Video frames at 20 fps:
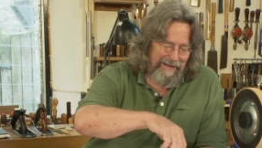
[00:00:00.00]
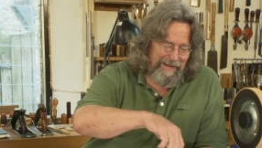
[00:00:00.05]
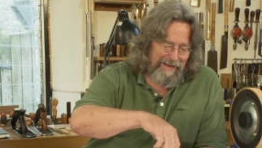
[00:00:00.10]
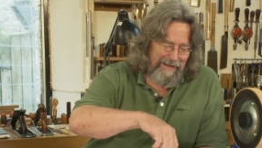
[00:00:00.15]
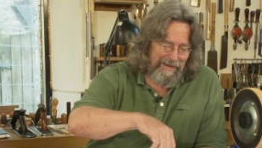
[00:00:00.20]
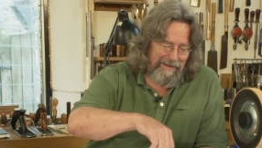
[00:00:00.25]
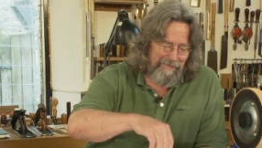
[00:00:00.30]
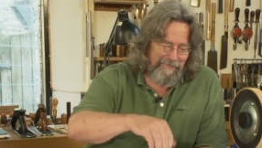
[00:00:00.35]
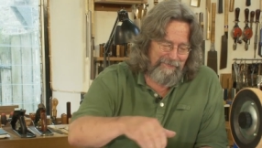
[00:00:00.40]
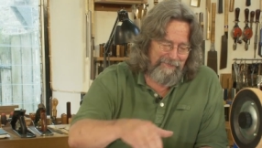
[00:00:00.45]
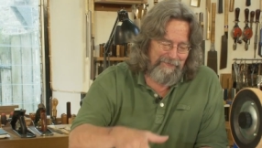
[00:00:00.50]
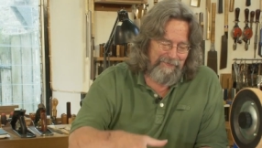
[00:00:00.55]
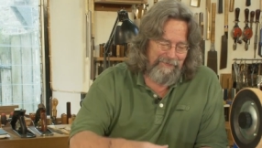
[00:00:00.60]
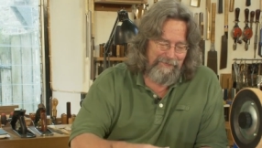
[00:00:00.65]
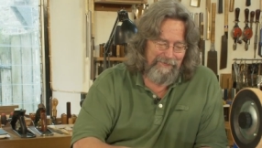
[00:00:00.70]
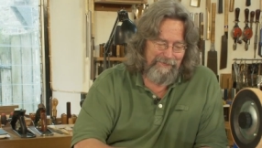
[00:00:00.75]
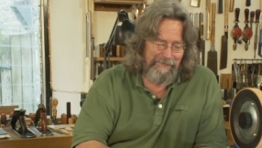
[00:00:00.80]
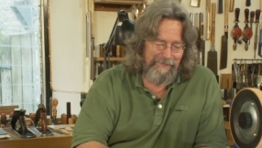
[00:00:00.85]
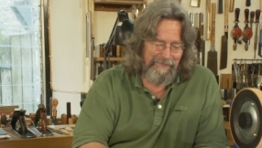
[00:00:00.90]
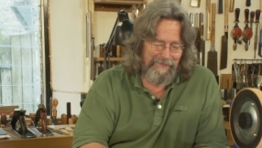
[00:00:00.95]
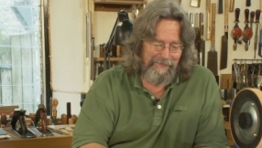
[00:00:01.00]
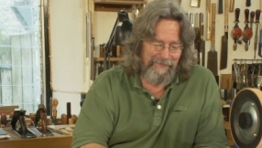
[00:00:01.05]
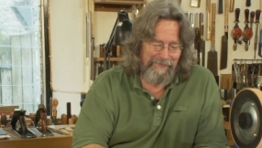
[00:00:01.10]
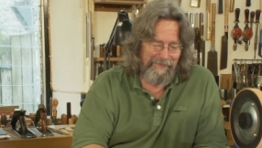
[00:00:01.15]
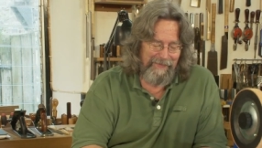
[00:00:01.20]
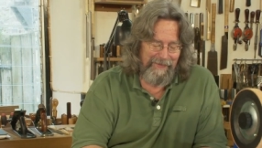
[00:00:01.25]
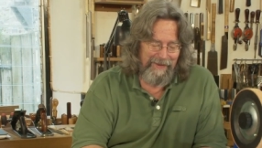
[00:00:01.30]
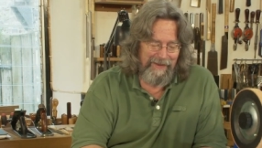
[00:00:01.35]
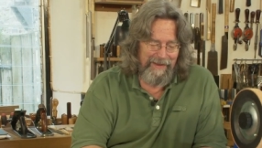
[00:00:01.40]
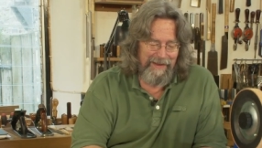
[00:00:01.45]
I
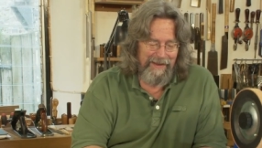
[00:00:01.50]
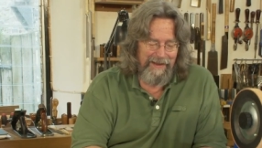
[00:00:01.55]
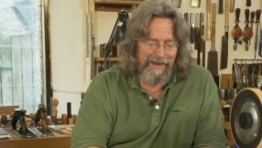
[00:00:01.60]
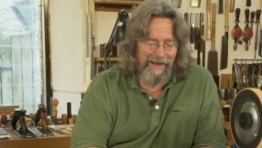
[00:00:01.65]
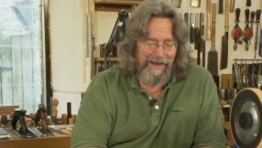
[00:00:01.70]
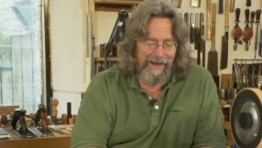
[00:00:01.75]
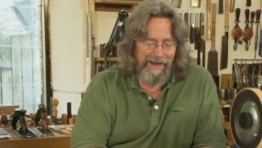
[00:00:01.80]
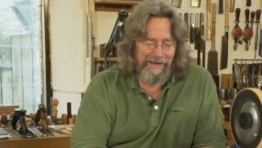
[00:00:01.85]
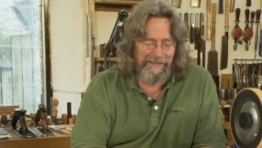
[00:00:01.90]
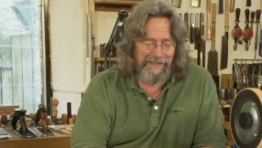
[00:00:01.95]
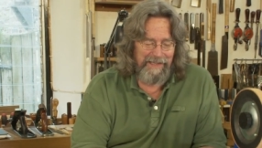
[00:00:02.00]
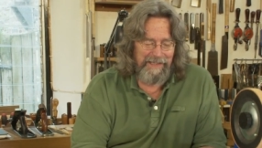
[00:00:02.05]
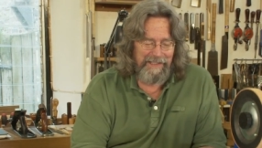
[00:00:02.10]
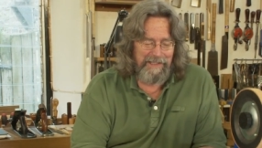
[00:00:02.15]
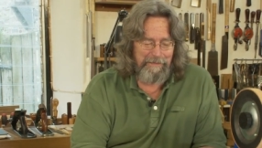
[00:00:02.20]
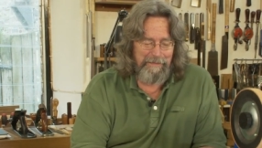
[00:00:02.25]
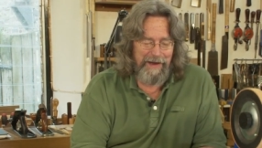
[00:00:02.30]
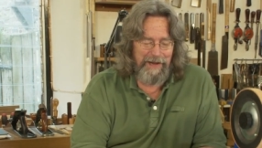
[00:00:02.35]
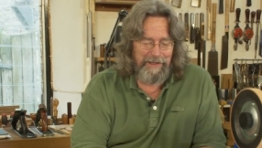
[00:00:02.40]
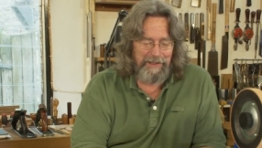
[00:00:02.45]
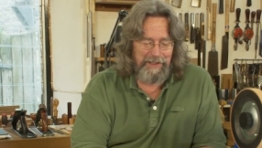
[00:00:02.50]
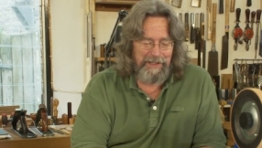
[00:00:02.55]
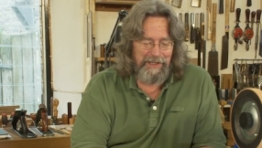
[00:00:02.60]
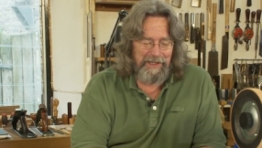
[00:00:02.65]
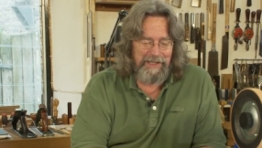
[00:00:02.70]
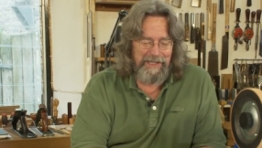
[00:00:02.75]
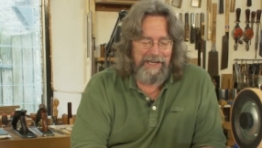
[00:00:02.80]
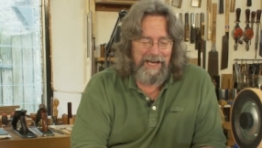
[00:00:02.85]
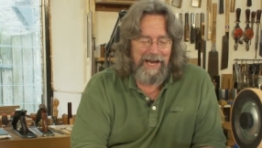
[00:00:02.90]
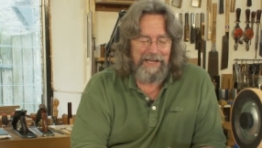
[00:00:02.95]
need to
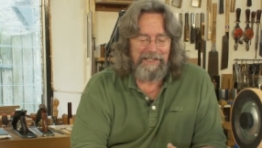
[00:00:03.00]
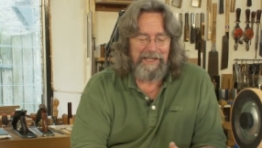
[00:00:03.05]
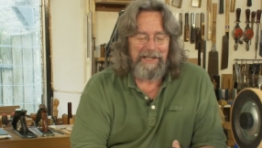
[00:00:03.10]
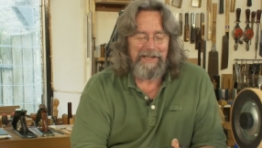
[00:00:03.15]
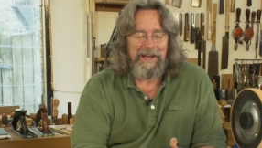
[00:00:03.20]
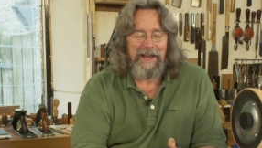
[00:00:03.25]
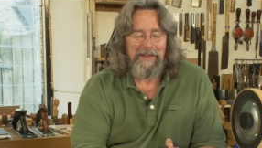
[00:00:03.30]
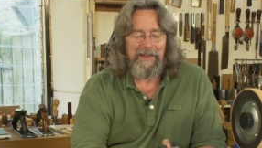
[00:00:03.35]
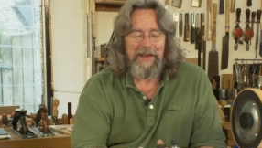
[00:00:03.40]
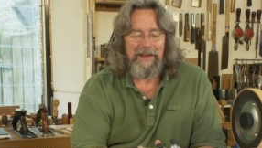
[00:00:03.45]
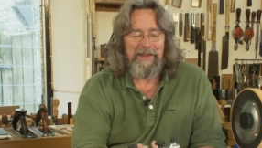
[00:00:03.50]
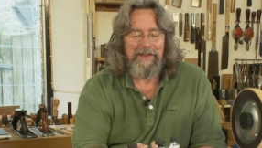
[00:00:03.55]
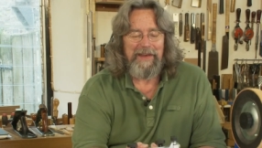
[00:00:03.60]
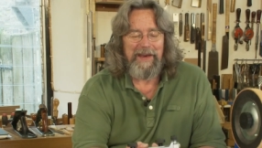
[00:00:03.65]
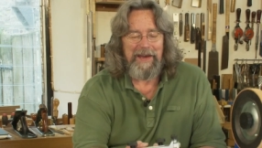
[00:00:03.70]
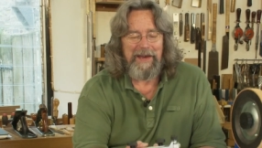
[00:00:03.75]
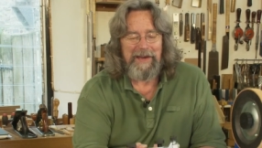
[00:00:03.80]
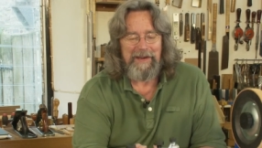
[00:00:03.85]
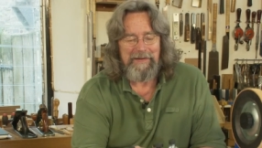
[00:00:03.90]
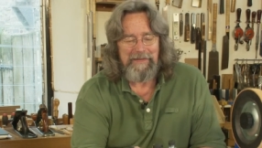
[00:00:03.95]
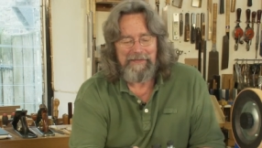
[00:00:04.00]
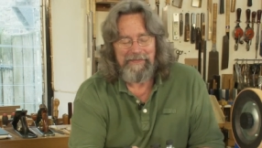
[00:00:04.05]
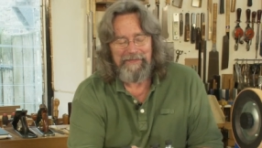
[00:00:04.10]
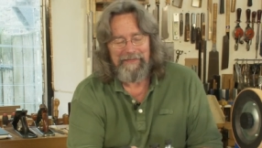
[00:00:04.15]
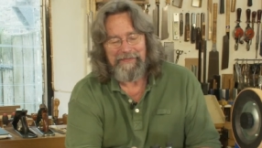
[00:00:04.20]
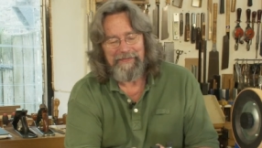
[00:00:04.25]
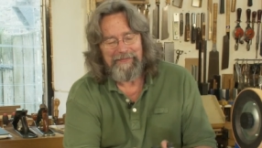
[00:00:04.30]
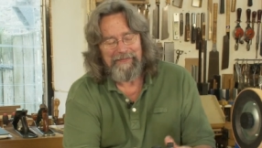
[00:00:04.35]
mention yet another thing.